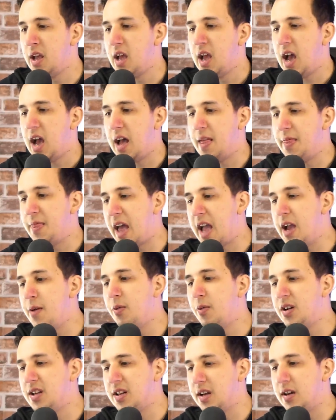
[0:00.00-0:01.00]
and they
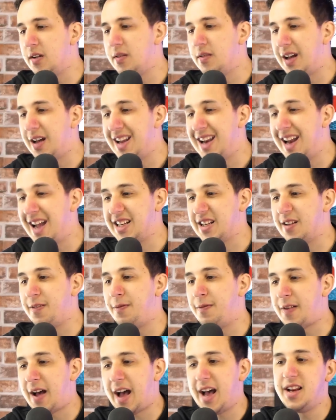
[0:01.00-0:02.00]
would elect a
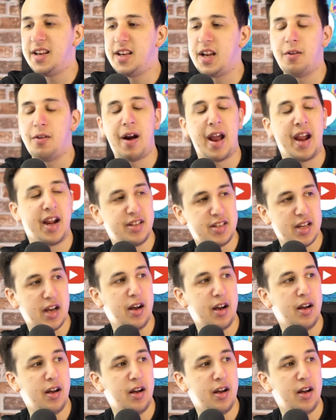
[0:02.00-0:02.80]
fan director